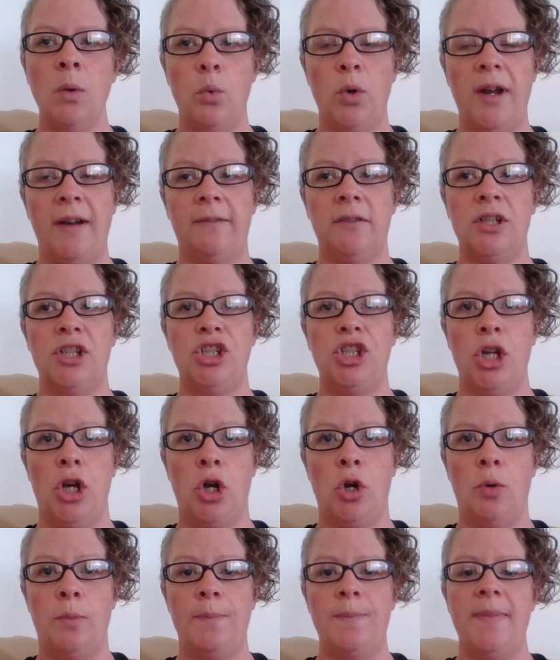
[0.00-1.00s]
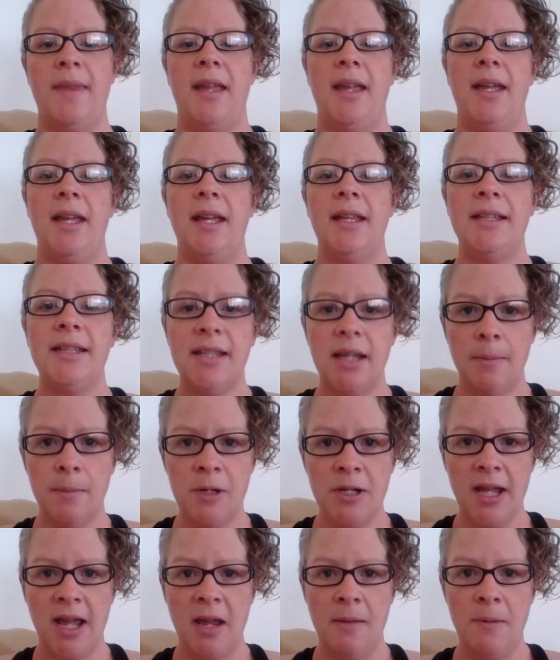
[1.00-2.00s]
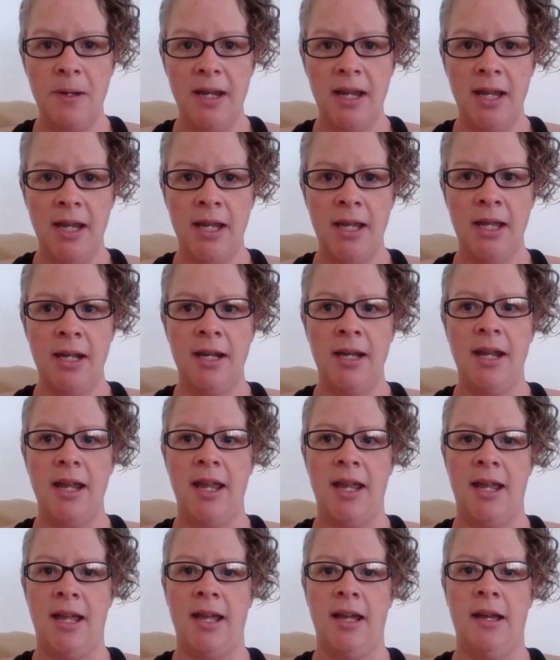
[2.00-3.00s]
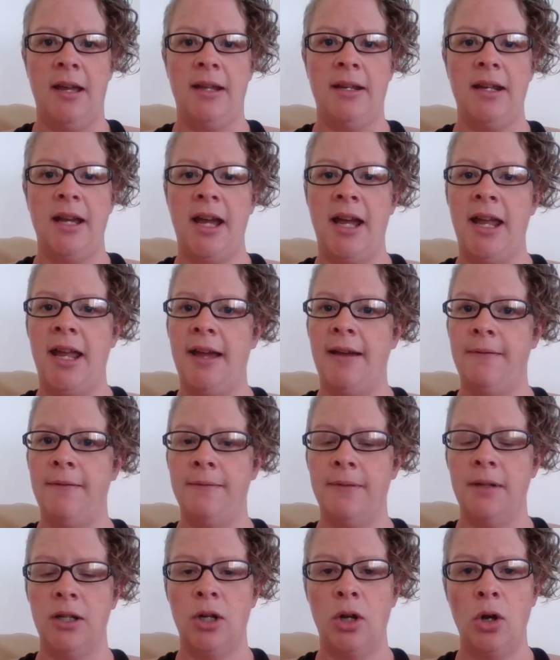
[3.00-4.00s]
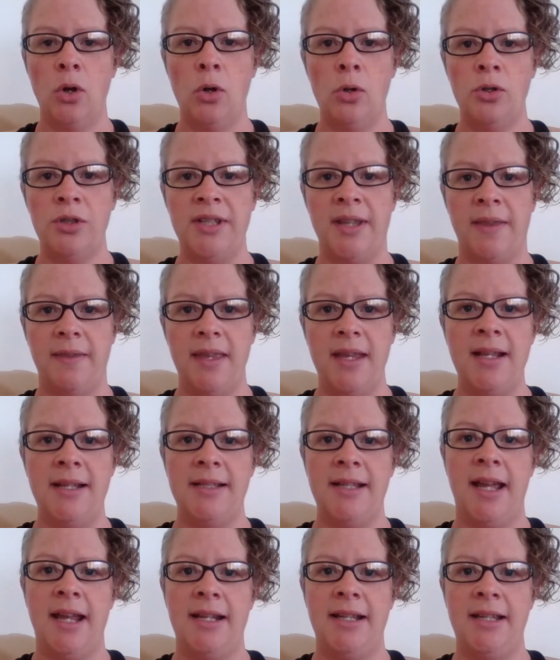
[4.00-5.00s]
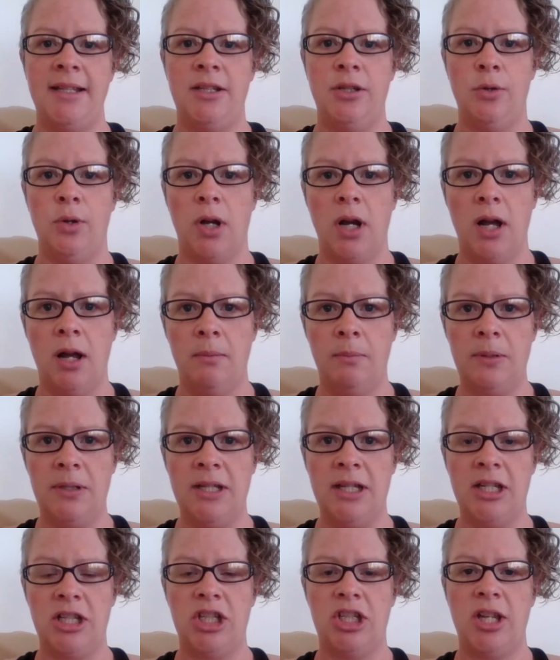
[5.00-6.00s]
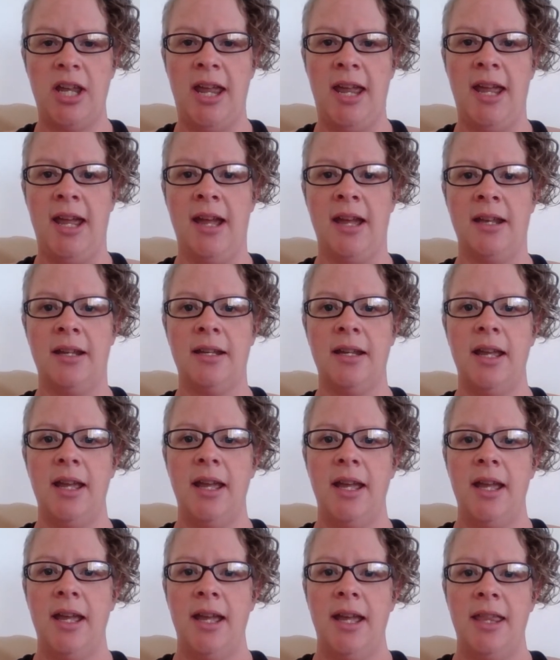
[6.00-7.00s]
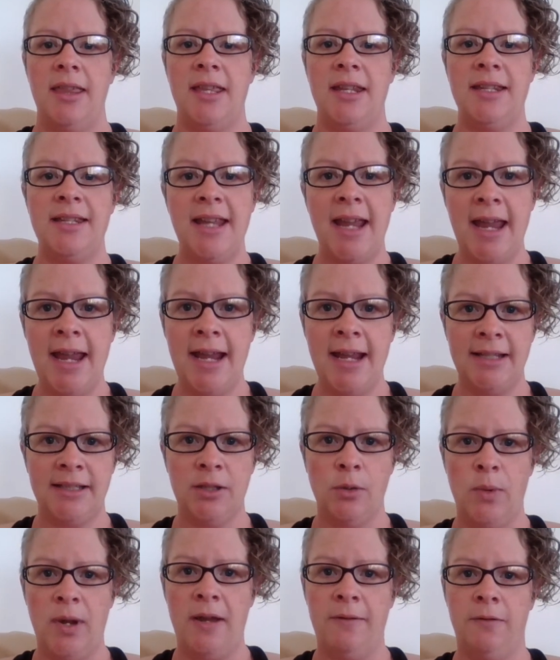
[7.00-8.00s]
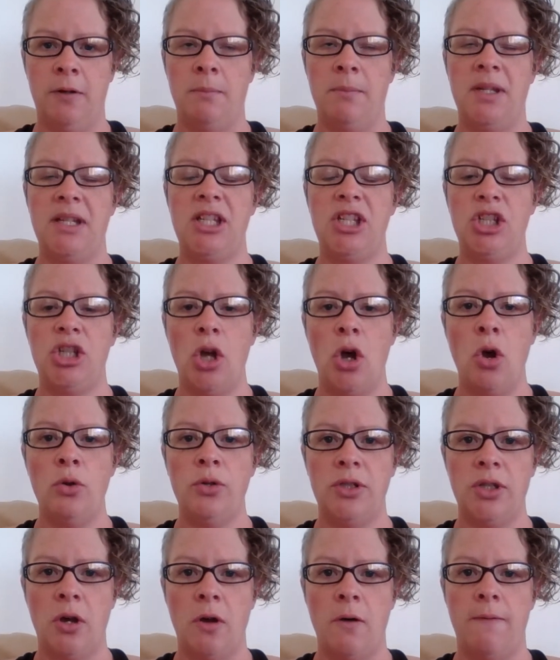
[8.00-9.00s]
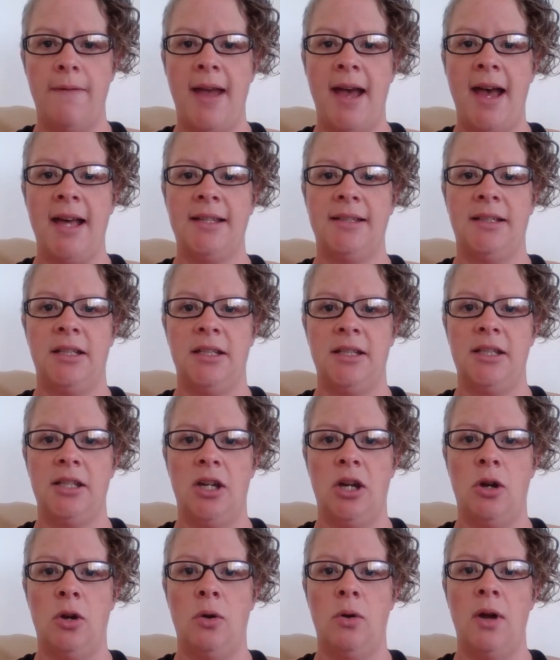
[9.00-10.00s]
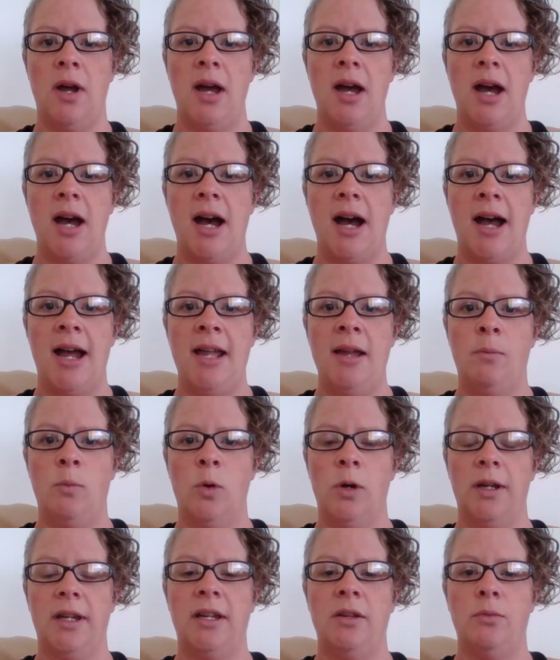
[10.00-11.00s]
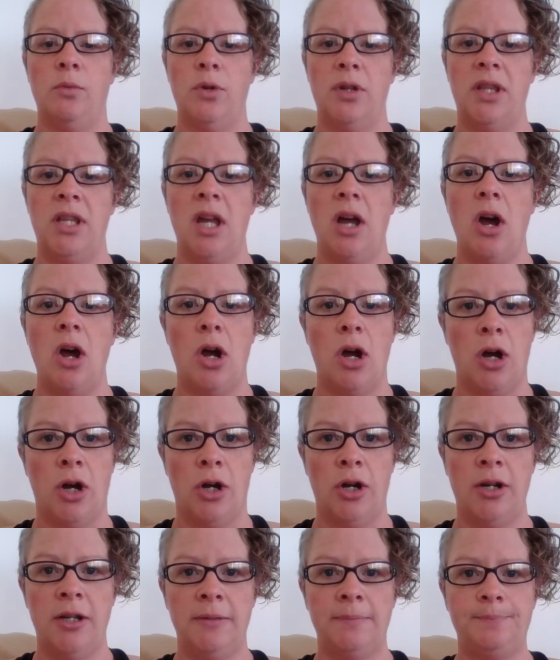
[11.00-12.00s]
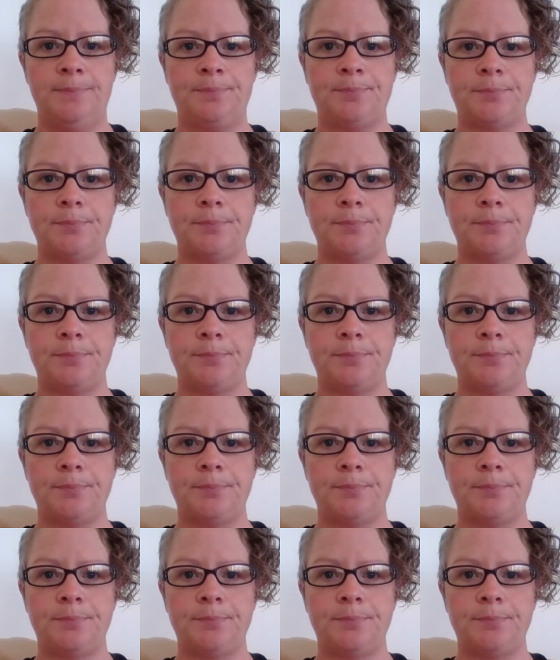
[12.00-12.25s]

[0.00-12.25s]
whatever. So it's summertime again, and I have goals and things I need to accomplish, and the day gets away from me so fast. And so I am working really hard